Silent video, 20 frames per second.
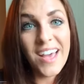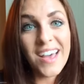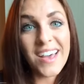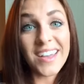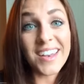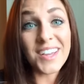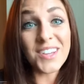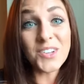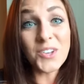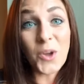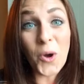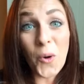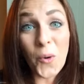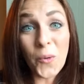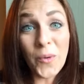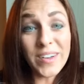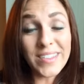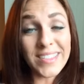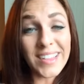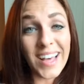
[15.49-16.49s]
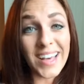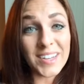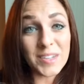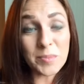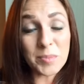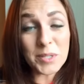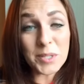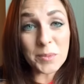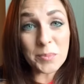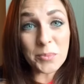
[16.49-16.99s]
And I know a lot of
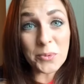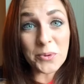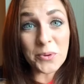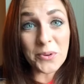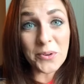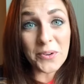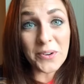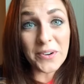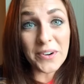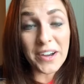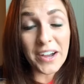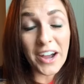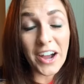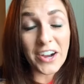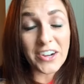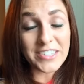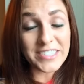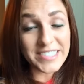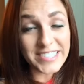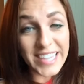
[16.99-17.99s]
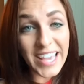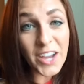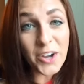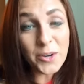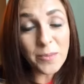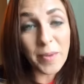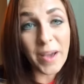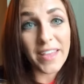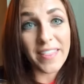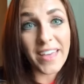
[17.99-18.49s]
people are
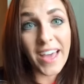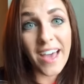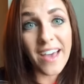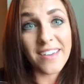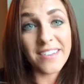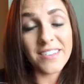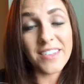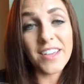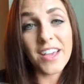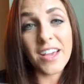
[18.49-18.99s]
scared by that.